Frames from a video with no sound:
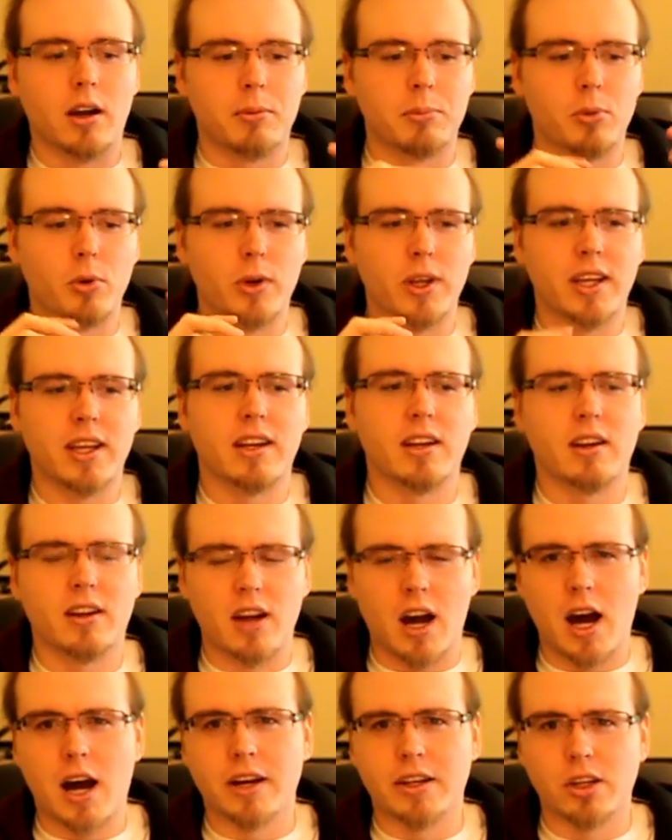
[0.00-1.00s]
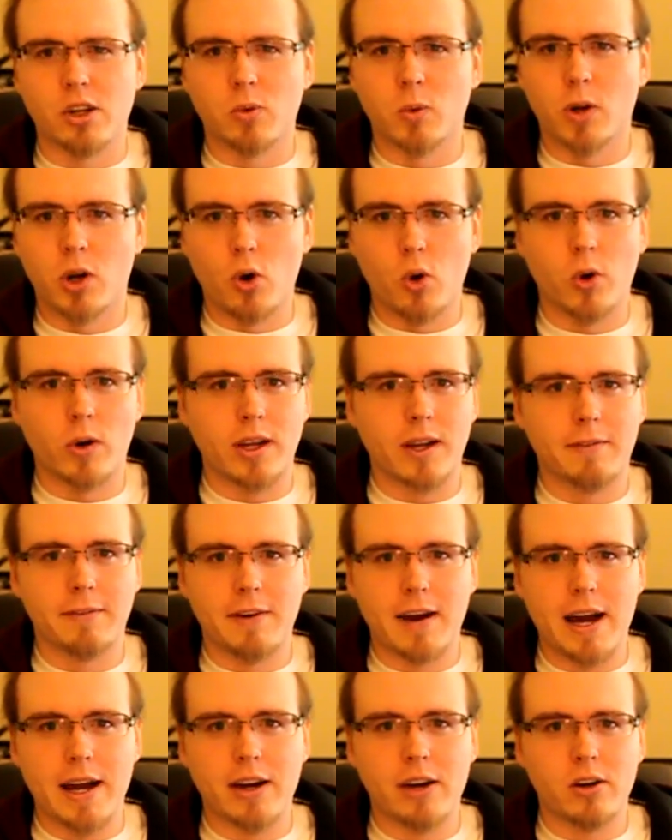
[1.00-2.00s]
putting in an audio recording
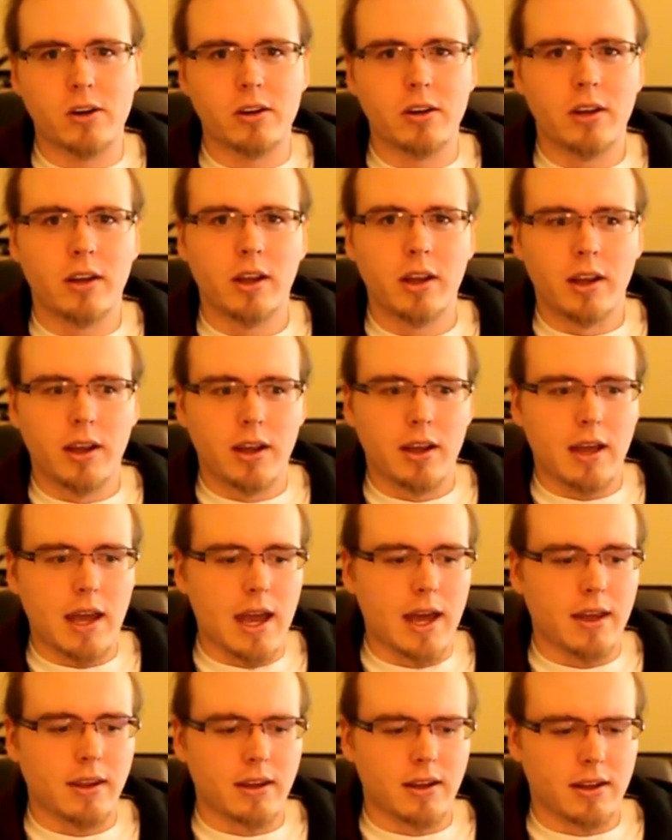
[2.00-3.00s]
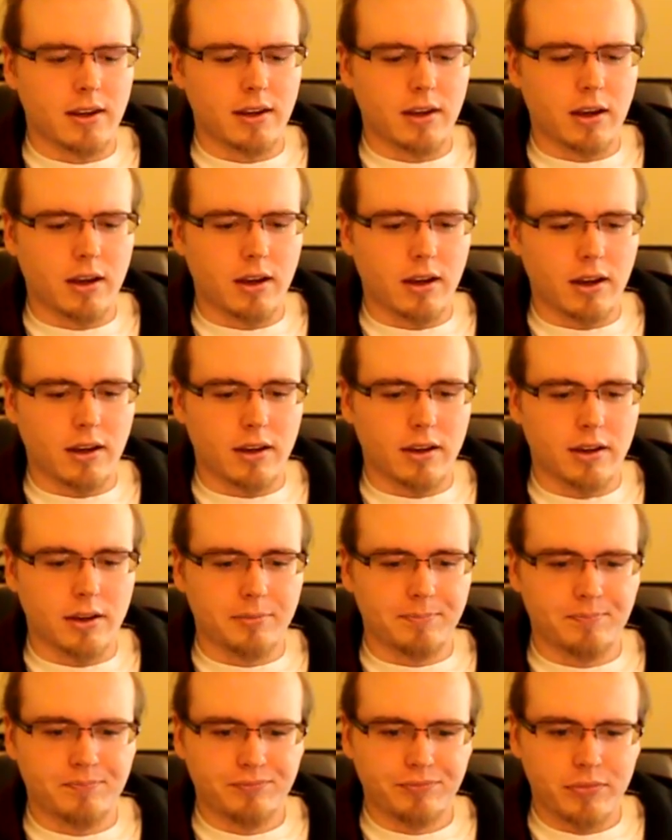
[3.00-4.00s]
file, and then
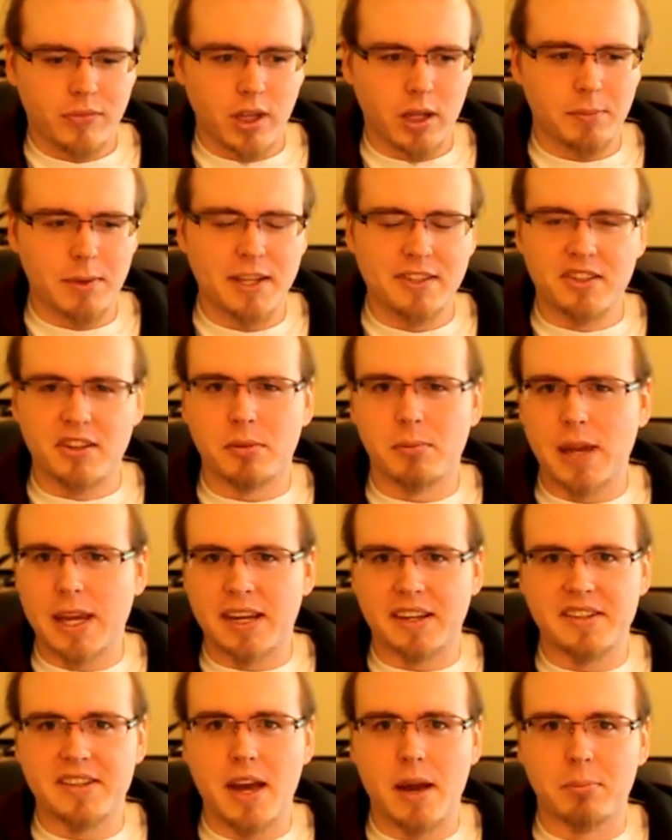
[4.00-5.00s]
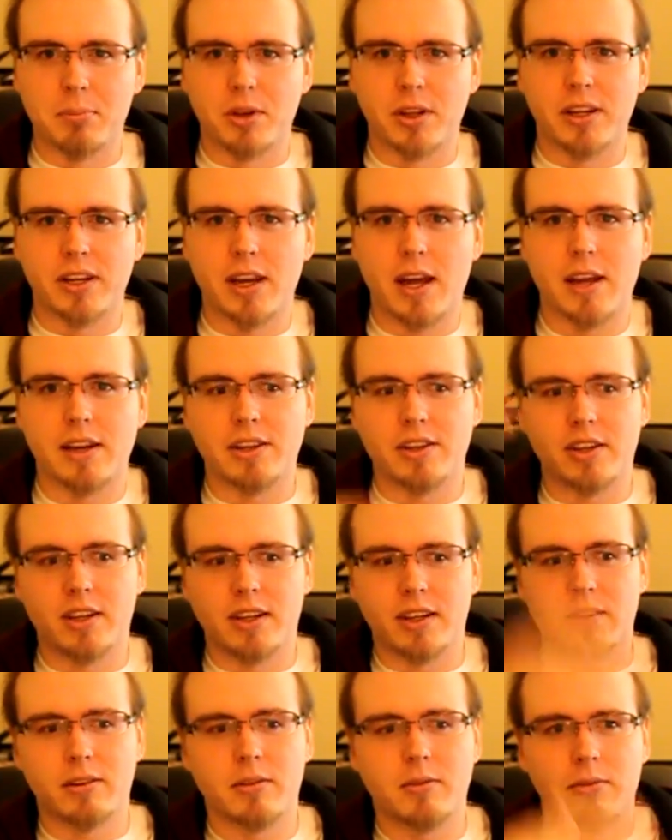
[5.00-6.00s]
you basically make a template and you
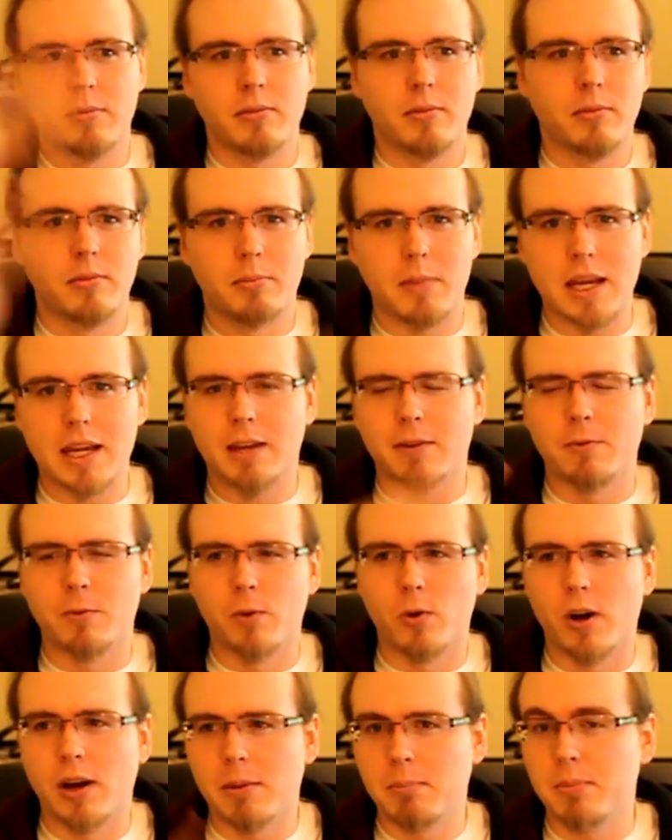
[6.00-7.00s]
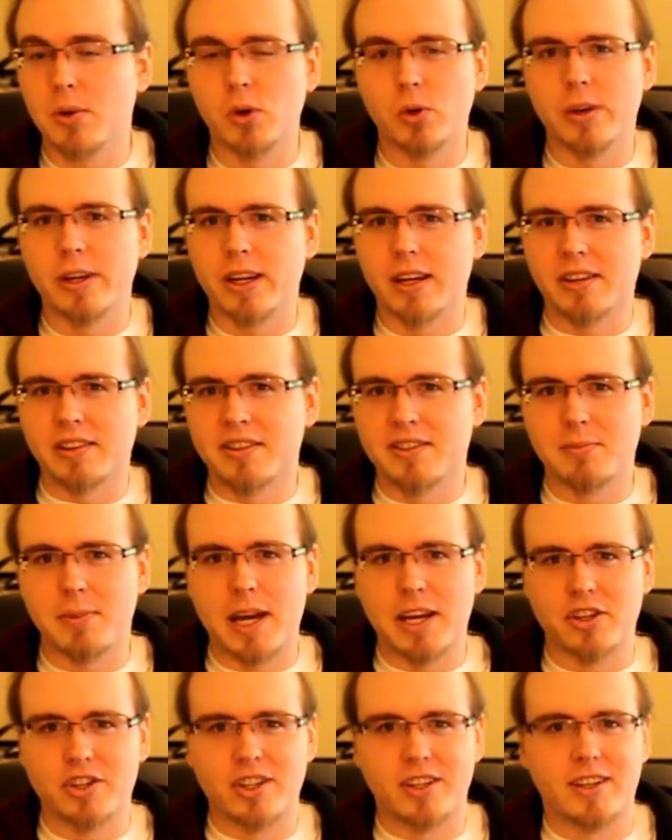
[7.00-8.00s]
can make it for a building
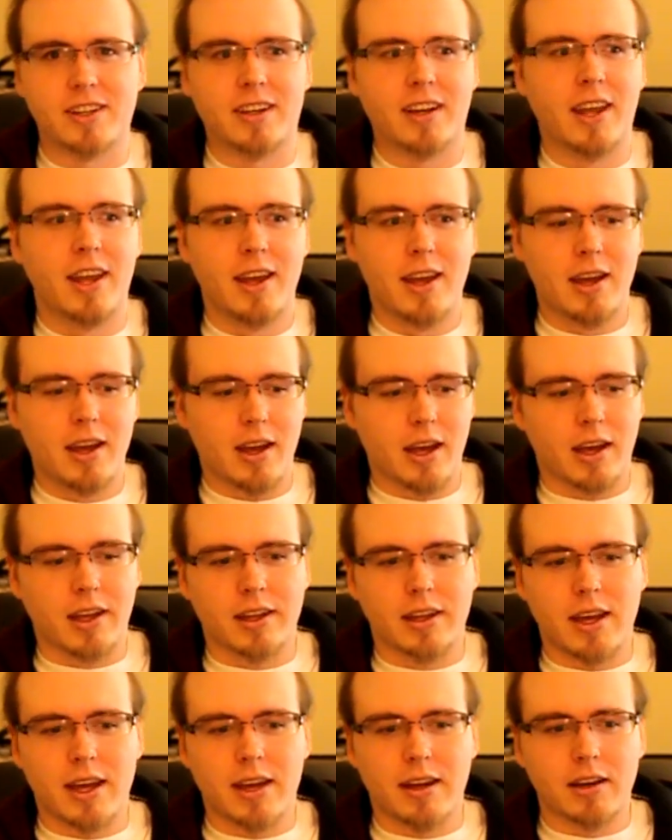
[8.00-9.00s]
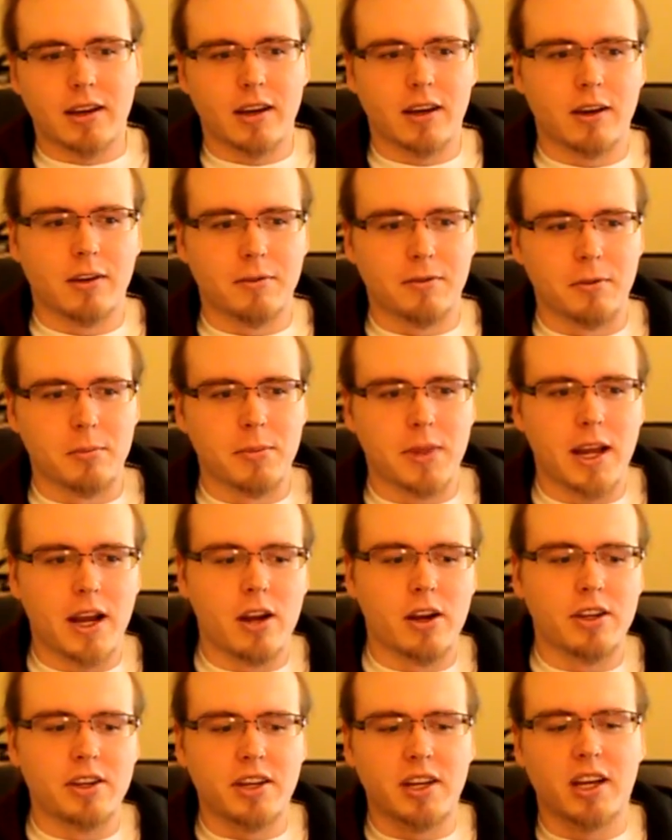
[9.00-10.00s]
inspection, and then from
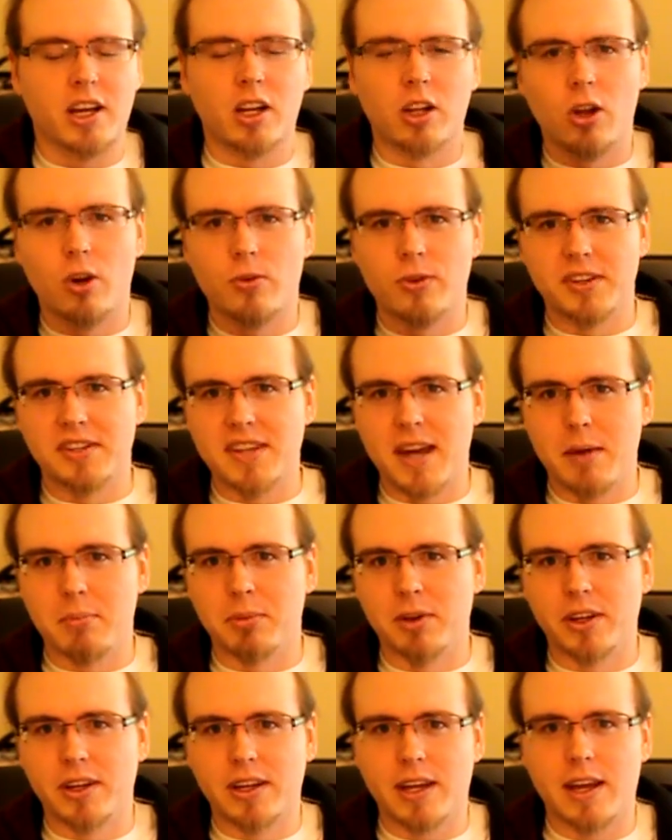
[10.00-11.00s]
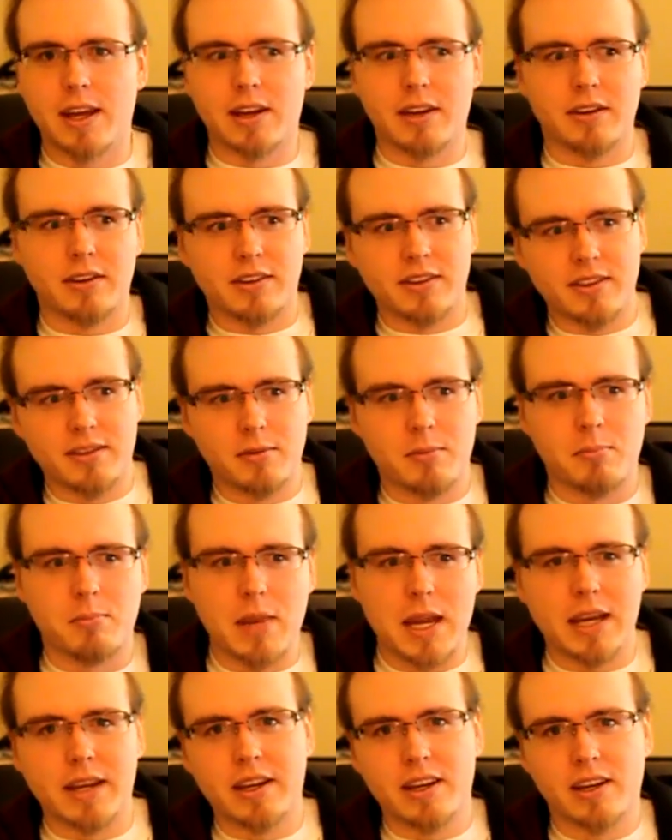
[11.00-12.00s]
there you can clone the template and
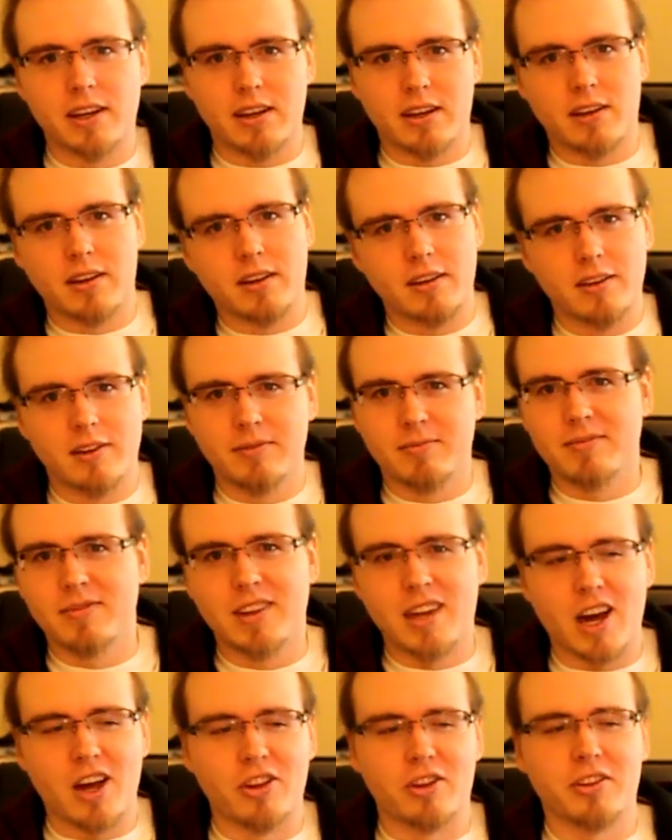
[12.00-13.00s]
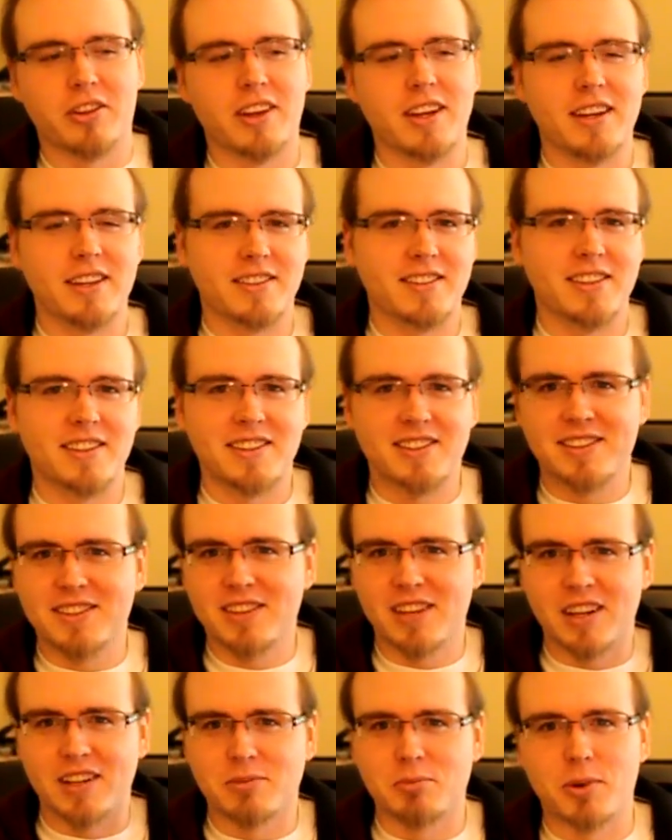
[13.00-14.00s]
make other things.
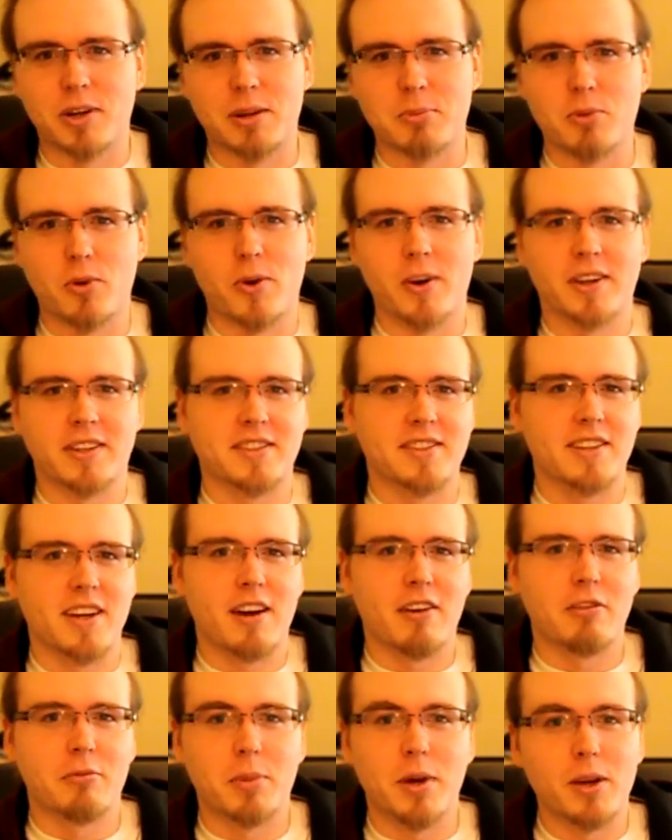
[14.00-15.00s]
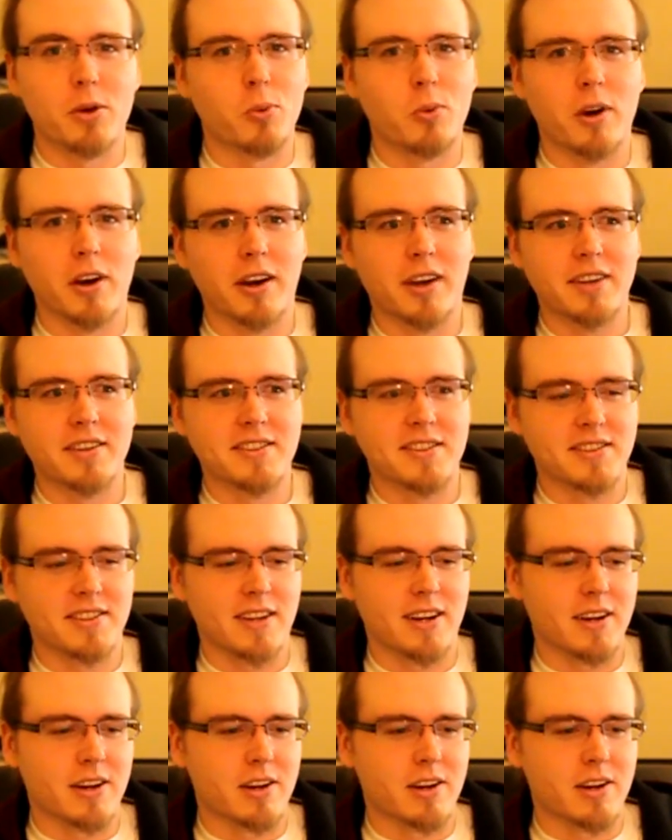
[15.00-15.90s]
It's pretty boring stuff, but it works.